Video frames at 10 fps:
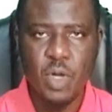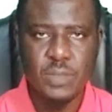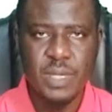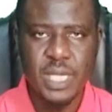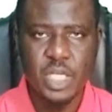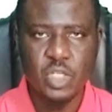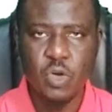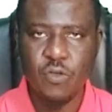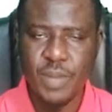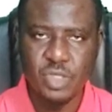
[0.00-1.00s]
In
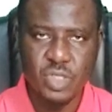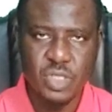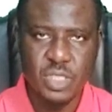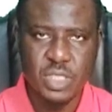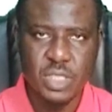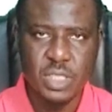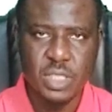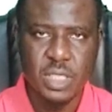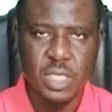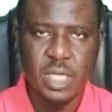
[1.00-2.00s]
multiplication of matrices,
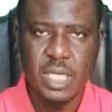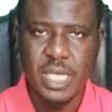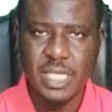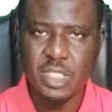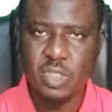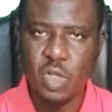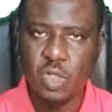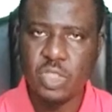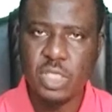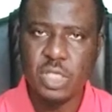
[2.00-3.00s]

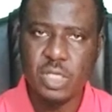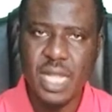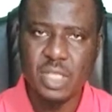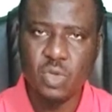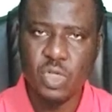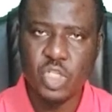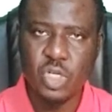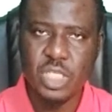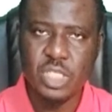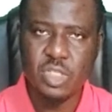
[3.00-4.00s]
that
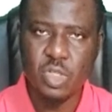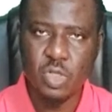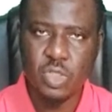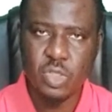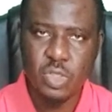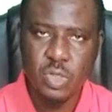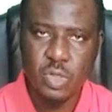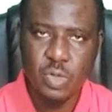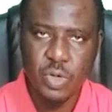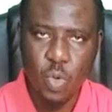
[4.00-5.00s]
condition is not
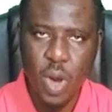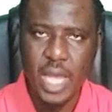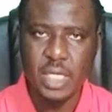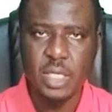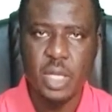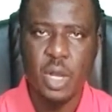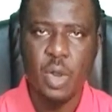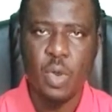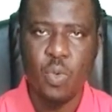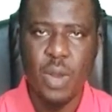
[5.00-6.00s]
required,
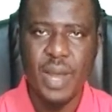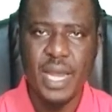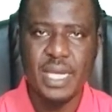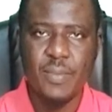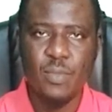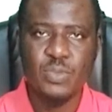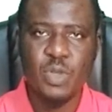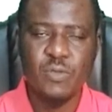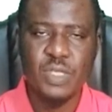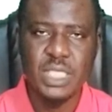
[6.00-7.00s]
whereby they
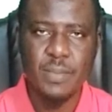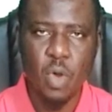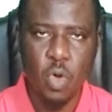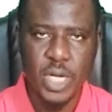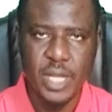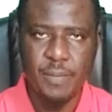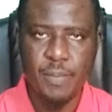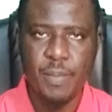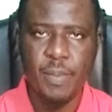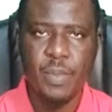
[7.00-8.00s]
must be of the same
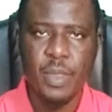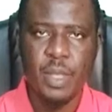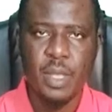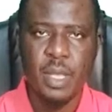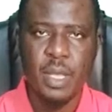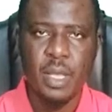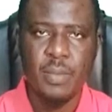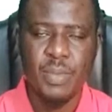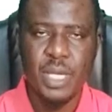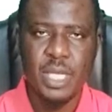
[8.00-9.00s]
order,
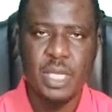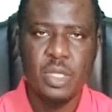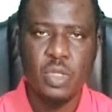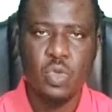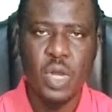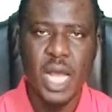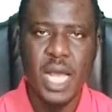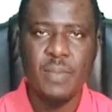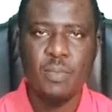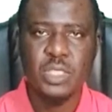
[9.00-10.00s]
meaning you
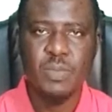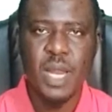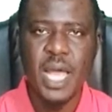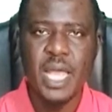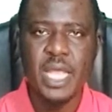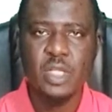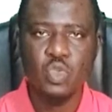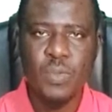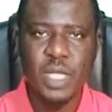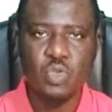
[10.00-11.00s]
can multiply
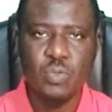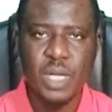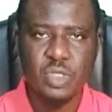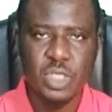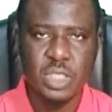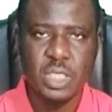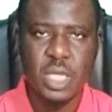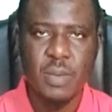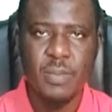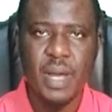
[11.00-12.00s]
a 2 by 2
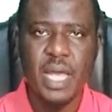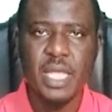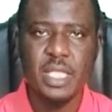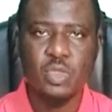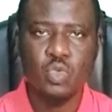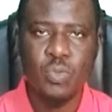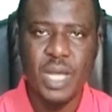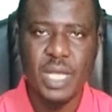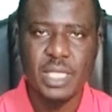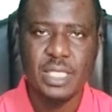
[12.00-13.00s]
matrix by a
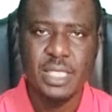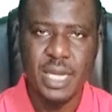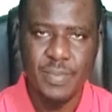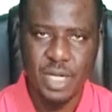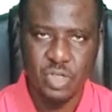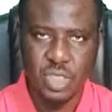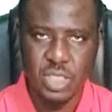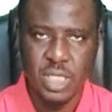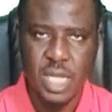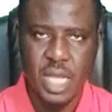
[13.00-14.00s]
2 by 3
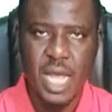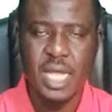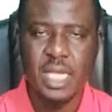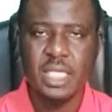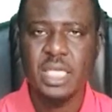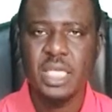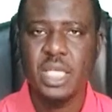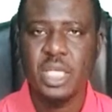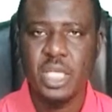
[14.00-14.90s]
matrix and